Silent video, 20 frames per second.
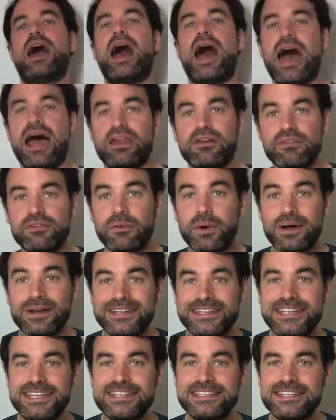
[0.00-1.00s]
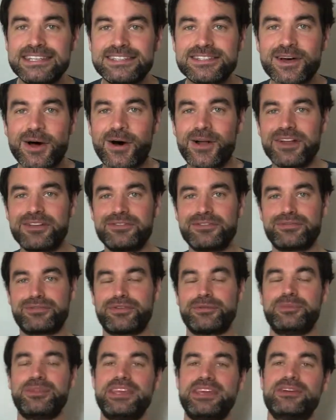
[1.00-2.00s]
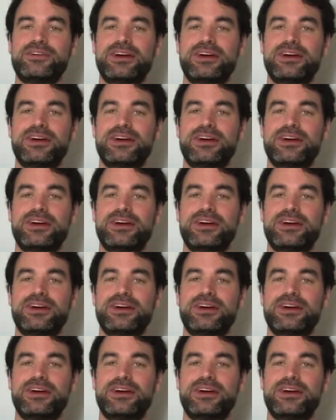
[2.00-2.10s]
Hello everyone, this is Oliver from Neo,